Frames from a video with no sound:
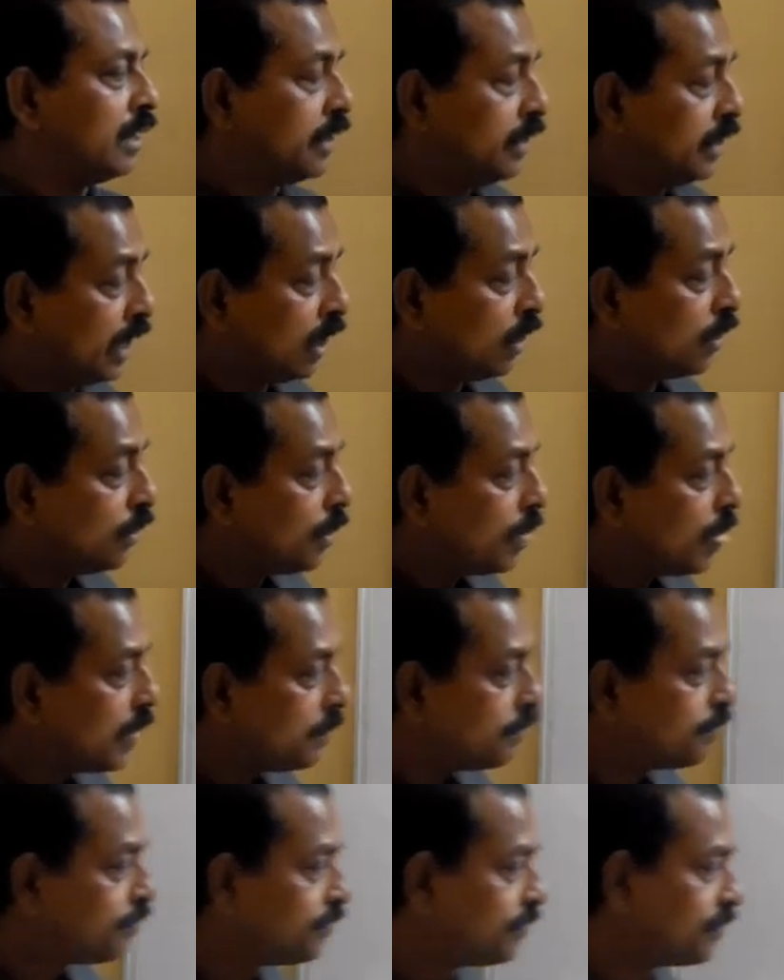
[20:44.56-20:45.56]
Now,
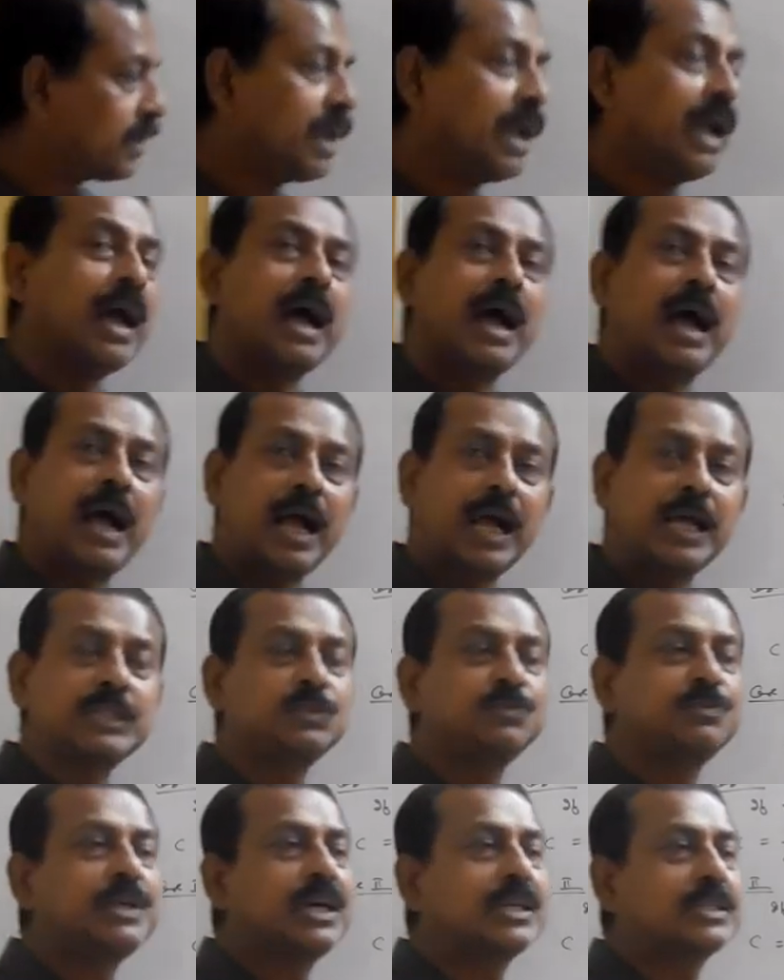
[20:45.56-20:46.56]

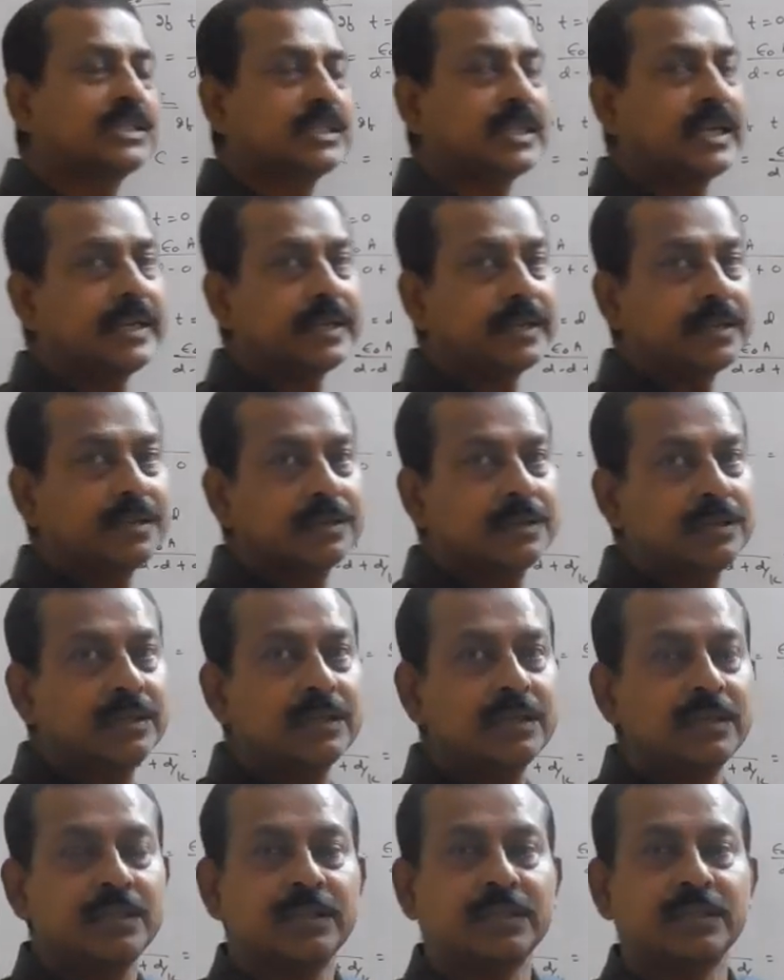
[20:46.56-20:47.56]
as we are saying
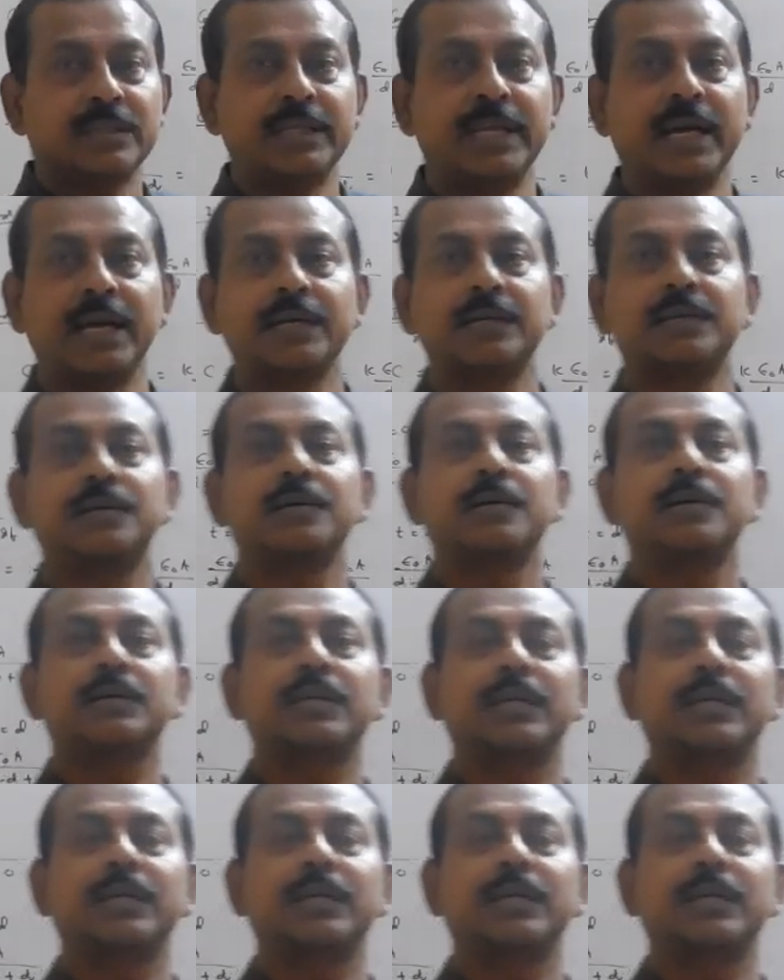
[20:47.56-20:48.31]
that